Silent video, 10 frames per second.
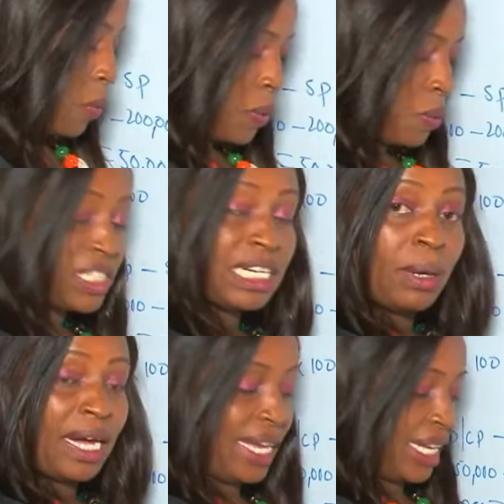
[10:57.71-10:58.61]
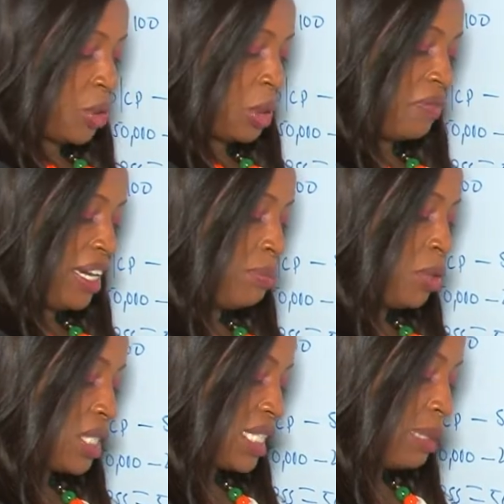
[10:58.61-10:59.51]
We want our x, so divide
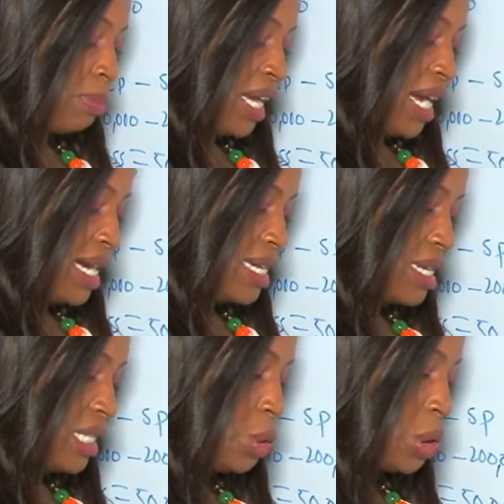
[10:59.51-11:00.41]
both sides by 100 to